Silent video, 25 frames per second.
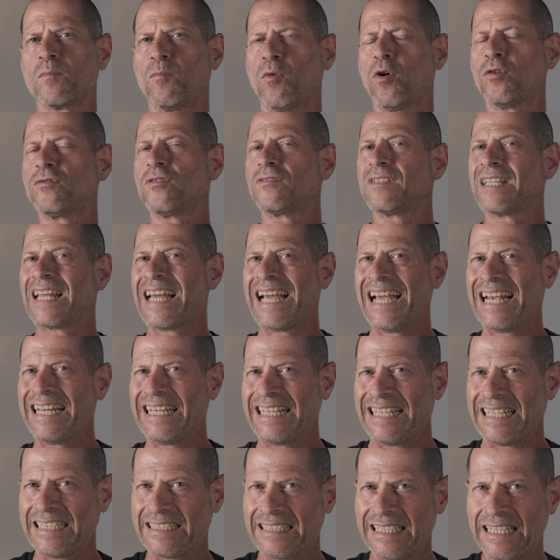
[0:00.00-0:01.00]
modern
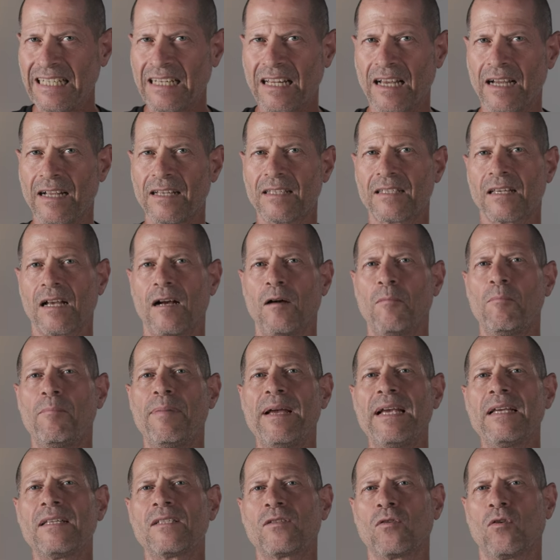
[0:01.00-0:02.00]
LED lights are
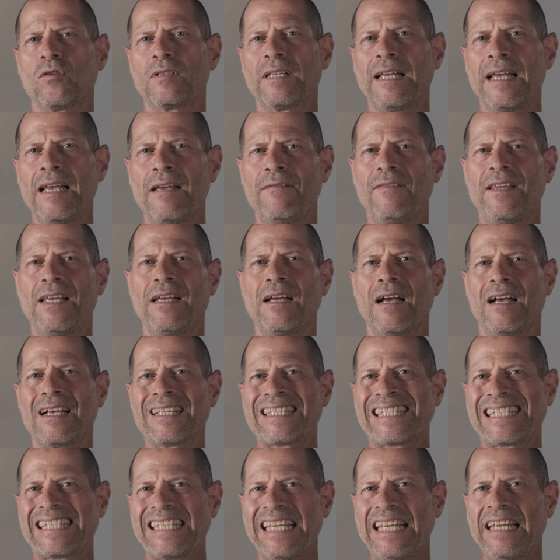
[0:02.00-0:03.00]
based on having a
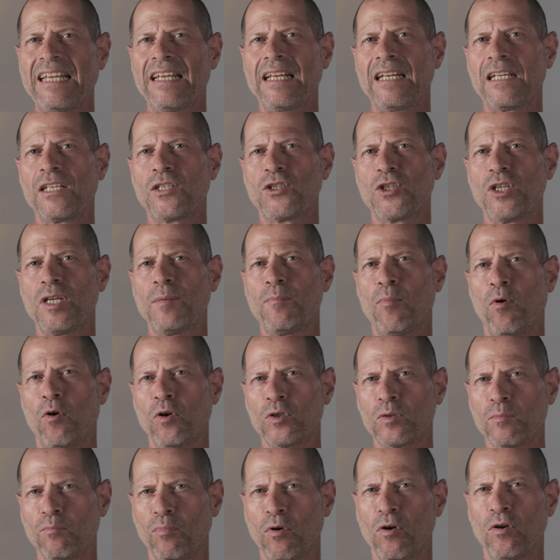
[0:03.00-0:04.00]
single chip
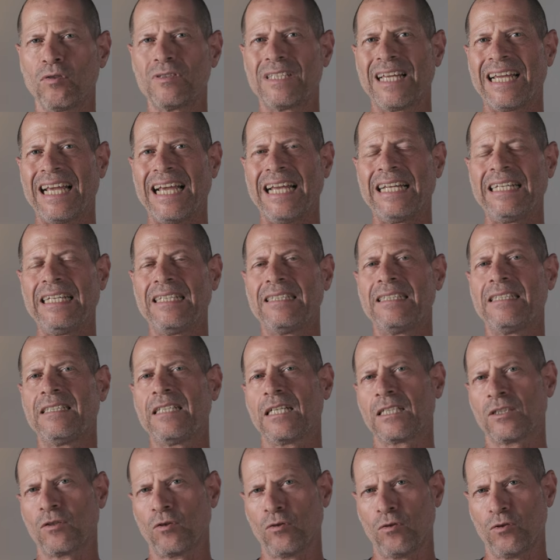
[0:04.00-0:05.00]
on board LED
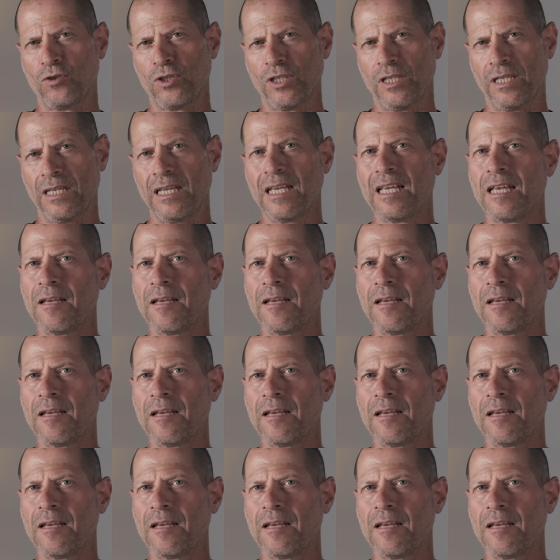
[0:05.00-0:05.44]
technology,